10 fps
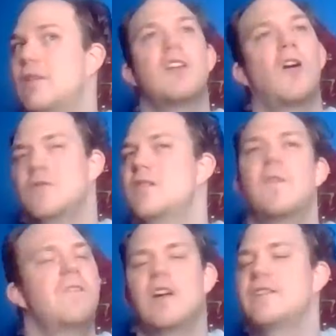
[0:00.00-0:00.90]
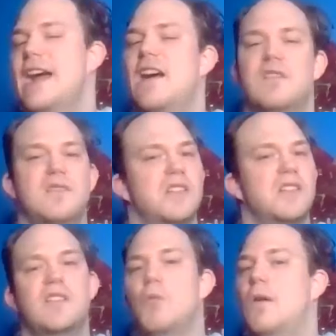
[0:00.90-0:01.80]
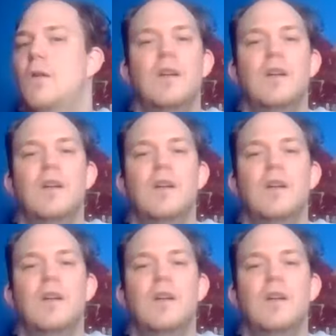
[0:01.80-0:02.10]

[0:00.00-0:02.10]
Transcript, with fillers: return to the field house just to